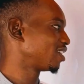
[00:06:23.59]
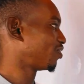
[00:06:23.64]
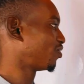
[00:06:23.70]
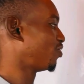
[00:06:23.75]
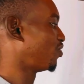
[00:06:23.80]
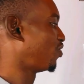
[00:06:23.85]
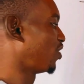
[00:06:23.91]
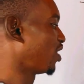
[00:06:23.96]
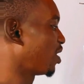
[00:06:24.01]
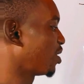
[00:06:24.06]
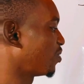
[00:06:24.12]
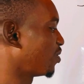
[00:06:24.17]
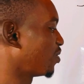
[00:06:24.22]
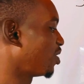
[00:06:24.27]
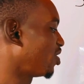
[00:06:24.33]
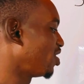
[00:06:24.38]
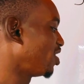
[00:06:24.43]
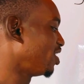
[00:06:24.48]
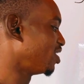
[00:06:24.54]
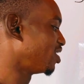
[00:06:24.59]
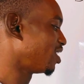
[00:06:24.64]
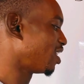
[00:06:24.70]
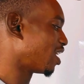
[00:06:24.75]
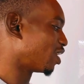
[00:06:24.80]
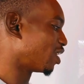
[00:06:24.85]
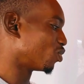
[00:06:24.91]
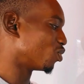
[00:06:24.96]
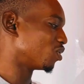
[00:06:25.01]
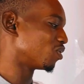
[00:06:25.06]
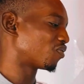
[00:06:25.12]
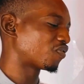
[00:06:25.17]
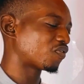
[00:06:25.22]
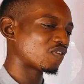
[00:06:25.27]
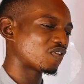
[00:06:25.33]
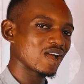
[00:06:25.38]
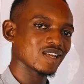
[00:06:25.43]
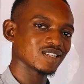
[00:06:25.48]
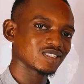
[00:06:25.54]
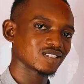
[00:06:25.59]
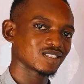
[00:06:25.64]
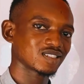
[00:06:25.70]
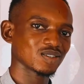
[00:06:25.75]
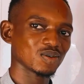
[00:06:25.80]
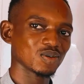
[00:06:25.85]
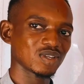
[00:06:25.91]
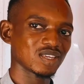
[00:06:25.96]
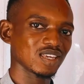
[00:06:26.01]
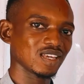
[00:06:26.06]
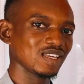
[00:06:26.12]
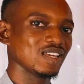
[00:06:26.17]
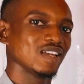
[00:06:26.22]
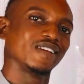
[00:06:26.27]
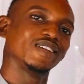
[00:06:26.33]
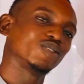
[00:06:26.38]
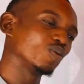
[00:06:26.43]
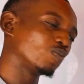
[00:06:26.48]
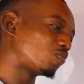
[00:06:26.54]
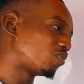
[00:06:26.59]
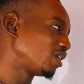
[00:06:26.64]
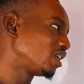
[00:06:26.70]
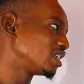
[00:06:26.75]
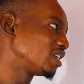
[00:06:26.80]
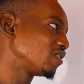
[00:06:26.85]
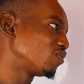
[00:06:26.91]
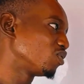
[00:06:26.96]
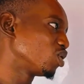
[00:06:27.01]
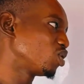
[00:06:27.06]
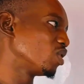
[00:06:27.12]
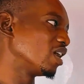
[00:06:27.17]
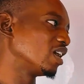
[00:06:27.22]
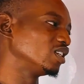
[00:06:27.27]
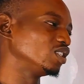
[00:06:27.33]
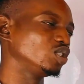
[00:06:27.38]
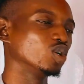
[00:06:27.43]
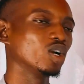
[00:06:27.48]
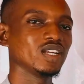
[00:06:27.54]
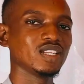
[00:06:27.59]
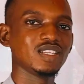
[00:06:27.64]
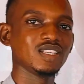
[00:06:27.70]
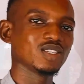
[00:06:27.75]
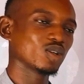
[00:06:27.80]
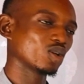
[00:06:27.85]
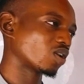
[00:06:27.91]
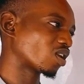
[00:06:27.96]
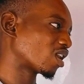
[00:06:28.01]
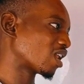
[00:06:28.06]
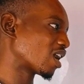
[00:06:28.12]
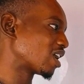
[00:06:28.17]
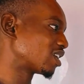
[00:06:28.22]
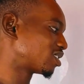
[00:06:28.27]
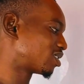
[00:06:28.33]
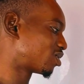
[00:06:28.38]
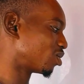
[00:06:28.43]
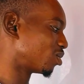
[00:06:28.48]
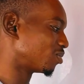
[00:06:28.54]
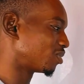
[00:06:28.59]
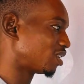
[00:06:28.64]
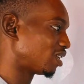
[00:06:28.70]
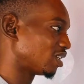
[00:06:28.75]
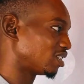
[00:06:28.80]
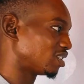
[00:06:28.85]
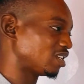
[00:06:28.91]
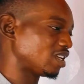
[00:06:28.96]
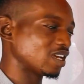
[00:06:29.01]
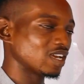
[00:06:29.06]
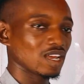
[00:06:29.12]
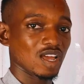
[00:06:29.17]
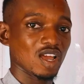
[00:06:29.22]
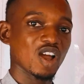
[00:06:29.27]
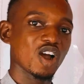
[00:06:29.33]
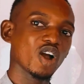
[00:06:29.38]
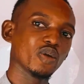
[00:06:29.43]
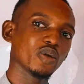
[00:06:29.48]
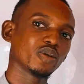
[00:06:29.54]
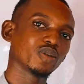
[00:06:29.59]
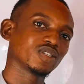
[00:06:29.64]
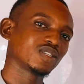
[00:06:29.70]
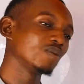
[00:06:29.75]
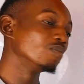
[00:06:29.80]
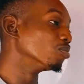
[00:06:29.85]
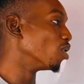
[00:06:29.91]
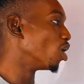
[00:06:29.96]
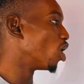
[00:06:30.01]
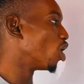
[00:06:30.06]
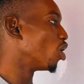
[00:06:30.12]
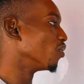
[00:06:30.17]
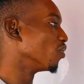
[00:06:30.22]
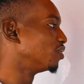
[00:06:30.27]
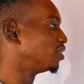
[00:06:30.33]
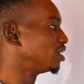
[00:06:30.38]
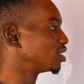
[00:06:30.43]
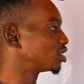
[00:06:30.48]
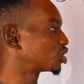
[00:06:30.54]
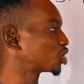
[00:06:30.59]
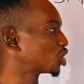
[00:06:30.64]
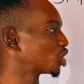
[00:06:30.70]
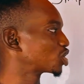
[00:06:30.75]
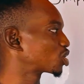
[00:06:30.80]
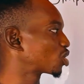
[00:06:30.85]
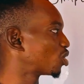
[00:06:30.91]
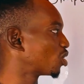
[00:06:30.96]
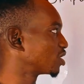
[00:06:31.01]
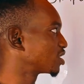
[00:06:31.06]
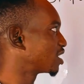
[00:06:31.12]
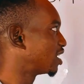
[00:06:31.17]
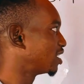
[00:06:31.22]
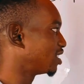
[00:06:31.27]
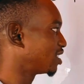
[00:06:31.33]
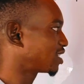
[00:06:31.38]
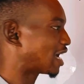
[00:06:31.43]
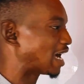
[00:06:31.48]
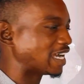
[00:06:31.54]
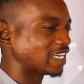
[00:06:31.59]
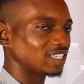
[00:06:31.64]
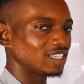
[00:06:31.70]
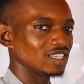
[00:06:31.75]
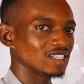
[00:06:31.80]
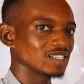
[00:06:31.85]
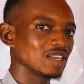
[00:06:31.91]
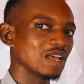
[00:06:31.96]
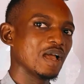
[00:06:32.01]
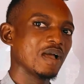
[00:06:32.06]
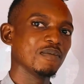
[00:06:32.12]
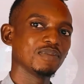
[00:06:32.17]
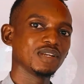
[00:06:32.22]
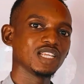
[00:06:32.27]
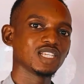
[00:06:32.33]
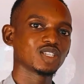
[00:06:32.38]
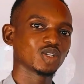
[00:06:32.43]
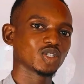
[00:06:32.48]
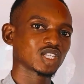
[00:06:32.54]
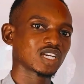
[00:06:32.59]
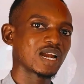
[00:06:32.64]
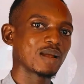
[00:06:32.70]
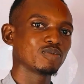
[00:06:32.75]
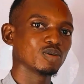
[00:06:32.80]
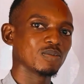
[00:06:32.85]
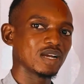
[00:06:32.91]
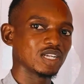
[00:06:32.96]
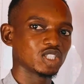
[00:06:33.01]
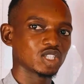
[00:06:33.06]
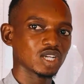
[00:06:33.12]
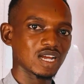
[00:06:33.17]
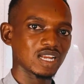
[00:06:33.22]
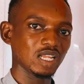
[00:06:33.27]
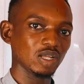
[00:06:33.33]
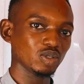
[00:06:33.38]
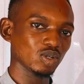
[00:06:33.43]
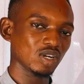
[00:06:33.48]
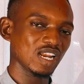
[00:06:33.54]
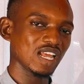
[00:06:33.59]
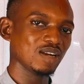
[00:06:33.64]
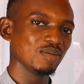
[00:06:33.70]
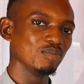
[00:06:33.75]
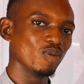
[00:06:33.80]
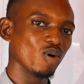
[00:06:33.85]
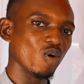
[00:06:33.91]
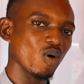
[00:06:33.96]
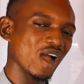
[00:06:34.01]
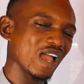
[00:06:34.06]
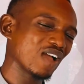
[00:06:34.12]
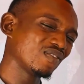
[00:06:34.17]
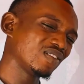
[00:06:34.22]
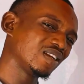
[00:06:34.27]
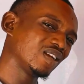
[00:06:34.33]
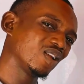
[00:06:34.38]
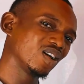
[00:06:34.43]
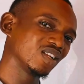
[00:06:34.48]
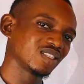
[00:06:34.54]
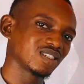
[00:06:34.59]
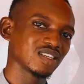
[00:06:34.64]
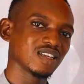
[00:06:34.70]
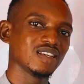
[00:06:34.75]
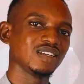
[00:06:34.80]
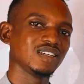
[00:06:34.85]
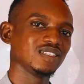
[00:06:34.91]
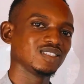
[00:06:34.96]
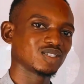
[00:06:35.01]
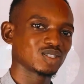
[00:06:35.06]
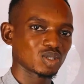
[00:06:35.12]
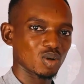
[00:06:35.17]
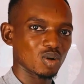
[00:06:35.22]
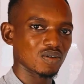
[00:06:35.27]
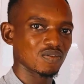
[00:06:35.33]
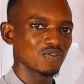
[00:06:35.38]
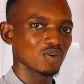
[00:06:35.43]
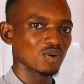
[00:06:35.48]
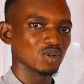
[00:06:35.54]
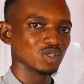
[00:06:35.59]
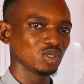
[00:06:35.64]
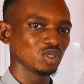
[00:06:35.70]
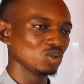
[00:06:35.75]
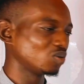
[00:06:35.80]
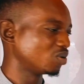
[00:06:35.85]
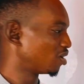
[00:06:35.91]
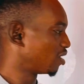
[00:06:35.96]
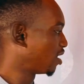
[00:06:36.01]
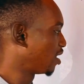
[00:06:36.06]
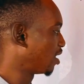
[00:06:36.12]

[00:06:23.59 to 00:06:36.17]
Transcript: Very, very easy and what? Fast. Okay. So please, if you know you enjoyed this or you learned some things here, or you want to see more of these shortcuts and these ideas, please subscribe to my channel to learn more. I have a lot in stock for you.